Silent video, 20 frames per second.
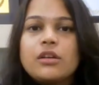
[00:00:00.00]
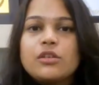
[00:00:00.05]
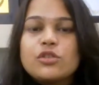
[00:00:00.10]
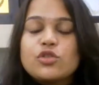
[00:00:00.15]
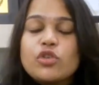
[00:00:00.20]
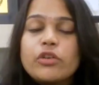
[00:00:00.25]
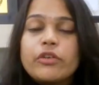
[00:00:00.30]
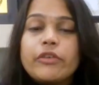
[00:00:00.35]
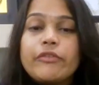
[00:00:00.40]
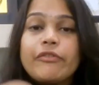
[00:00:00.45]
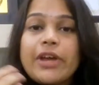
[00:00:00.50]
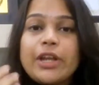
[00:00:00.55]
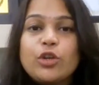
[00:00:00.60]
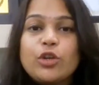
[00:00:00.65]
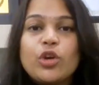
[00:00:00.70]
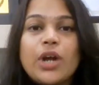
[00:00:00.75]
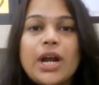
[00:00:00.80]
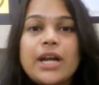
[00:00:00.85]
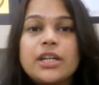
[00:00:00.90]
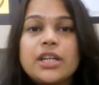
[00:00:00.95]
So when
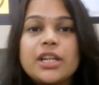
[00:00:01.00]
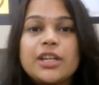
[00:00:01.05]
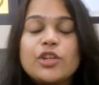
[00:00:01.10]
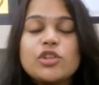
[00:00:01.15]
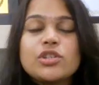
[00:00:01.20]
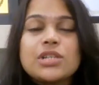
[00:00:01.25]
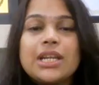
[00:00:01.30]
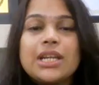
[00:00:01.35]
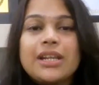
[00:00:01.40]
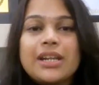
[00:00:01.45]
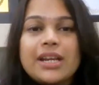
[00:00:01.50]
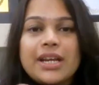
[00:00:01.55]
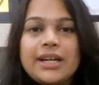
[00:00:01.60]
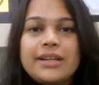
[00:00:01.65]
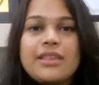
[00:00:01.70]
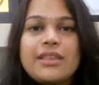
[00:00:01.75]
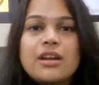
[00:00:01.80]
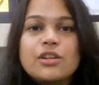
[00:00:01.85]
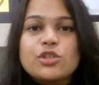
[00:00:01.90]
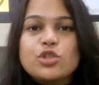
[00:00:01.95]
you continuously
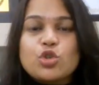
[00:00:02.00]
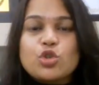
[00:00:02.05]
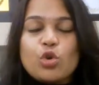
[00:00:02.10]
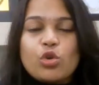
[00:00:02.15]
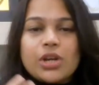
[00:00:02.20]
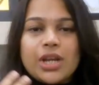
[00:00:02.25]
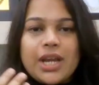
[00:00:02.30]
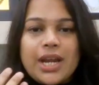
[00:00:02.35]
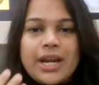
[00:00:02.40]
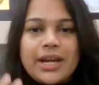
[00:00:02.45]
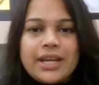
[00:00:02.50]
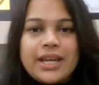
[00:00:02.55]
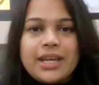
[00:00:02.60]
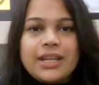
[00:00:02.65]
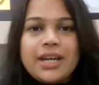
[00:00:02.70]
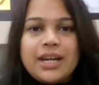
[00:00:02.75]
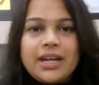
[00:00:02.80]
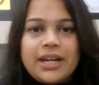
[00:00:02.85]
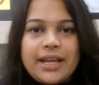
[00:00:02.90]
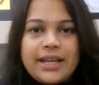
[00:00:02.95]
read that story again
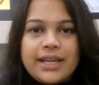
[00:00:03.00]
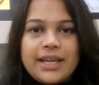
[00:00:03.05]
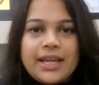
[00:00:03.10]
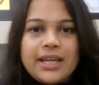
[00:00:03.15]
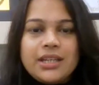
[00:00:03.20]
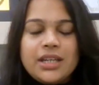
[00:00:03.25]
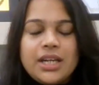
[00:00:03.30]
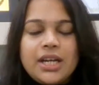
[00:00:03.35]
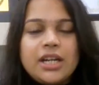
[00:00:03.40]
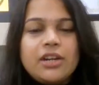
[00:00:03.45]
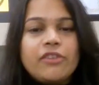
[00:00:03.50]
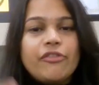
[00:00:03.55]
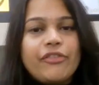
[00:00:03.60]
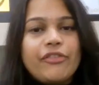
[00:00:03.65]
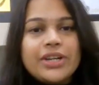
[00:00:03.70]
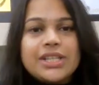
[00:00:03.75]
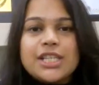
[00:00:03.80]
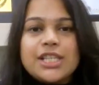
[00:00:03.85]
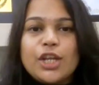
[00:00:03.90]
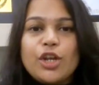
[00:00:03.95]
and again, it
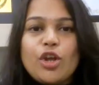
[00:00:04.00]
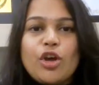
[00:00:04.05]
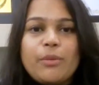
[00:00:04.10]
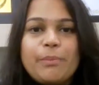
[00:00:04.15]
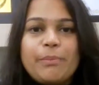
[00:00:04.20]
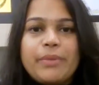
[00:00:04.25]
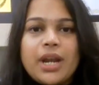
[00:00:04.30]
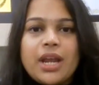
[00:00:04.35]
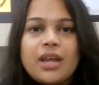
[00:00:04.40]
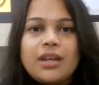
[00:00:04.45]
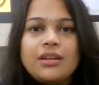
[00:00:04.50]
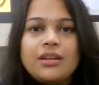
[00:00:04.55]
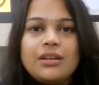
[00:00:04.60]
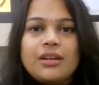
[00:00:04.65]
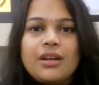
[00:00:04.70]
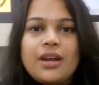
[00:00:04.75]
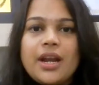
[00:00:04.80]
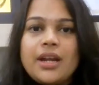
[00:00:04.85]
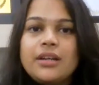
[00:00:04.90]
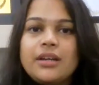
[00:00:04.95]
fits in your brain
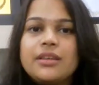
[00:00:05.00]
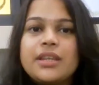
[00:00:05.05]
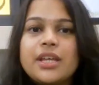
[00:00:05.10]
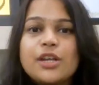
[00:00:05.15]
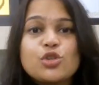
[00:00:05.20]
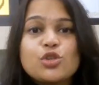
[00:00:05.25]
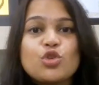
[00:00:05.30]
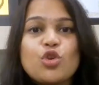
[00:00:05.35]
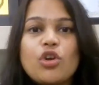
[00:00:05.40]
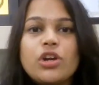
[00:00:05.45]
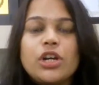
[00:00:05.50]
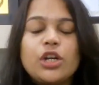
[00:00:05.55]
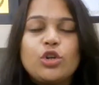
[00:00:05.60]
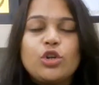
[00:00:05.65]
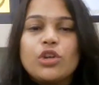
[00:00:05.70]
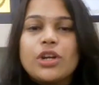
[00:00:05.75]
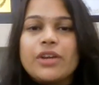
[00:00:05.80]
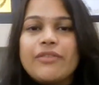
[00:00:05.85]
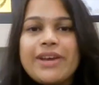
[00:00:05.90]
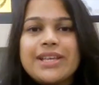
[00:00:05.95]
and there's no need
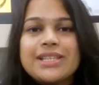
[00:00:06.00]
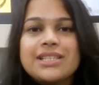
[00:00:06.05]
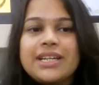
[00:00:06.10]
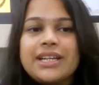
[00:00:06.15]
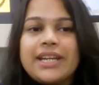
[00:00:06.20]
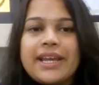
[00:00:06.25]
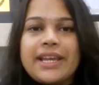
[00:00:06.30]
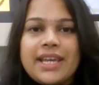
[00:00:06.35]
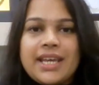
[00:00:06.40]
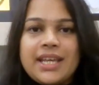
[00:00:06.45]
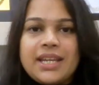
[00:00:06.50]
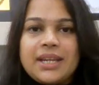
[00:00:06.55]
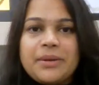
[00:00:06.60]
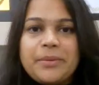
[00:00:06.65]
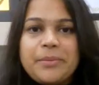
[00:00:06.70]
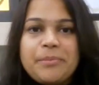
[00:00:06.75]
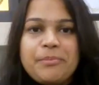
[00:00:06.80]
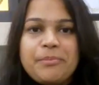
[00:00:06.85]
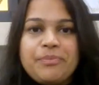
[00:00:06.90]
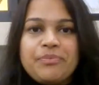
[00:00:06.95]
to revise it again.
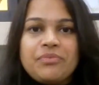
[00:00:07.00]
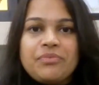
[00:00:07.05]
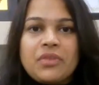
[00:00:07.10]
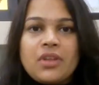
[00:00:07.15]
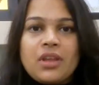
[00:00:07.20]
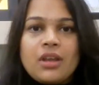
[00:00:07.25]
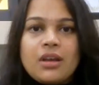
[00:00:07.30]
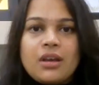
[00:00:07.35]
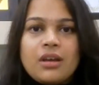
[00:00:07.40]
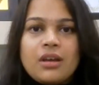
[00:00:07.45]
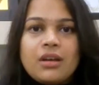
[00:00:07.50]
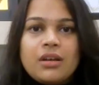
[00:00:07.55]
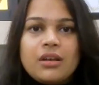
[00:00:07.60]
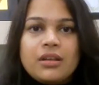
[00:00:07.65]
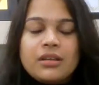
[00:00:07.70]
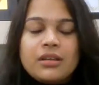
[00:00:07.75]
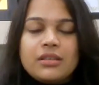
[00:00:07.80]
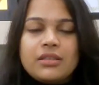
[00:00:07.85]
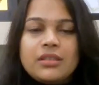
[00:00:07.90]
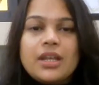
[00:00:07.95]

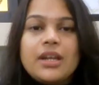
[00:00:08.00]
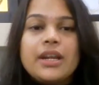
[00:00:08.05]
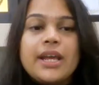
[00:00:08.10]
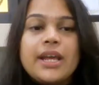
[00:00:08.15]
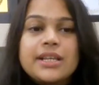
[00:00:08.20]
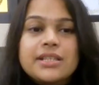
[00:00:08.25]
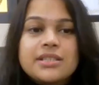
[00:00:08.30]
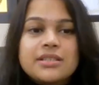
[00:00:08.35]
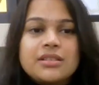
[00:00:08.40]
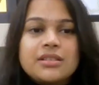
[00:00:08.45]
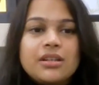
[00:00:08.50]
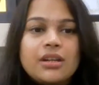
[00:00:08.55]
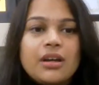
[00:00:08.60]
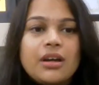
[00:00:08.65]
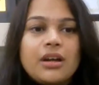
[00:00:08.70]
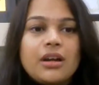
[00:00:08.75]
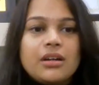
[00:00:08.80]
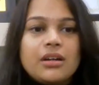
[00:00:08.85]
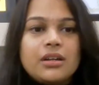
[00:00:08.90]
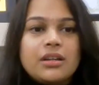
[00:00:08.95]
The next
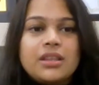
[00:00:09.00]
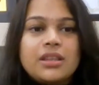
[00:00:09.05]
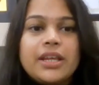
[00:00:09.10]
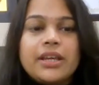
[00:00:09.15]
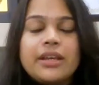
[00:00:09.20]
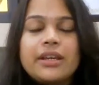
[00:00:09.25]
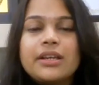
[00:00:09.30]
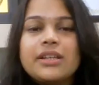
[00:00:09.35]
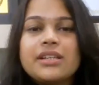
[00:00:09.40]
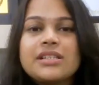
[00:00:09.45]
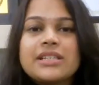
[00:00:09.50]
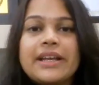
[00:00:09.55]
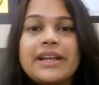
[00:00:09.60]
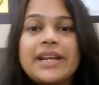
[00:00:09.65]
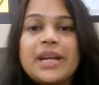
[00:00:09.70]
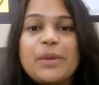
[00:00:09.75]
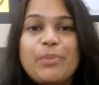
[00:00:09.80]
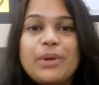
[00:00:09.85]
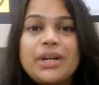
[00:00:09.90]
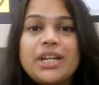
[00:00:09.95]
thing is
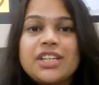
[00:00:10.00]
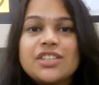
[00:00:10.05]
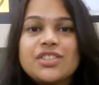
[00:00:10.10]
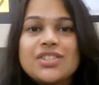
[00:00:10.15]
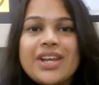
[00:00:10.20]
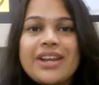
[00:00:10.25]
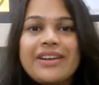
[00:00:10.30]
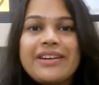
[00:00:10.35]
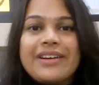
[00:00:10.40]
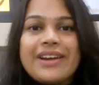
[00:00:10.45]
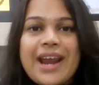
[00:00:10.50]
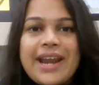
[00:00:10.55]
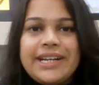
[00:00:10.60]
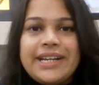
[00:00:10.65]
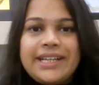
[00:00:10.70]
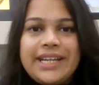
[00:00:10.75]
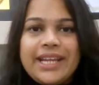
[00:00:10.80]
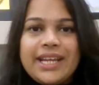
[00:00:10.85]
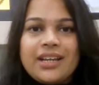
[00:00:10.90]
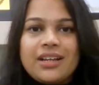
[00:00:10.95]
repetition
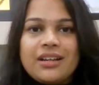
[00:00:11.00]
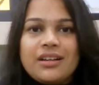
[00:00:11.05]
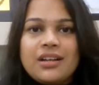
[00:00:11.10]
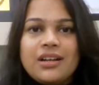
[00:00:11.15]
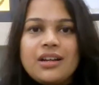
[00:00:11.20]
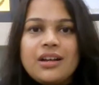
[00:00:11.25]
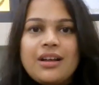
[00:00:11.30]
writing.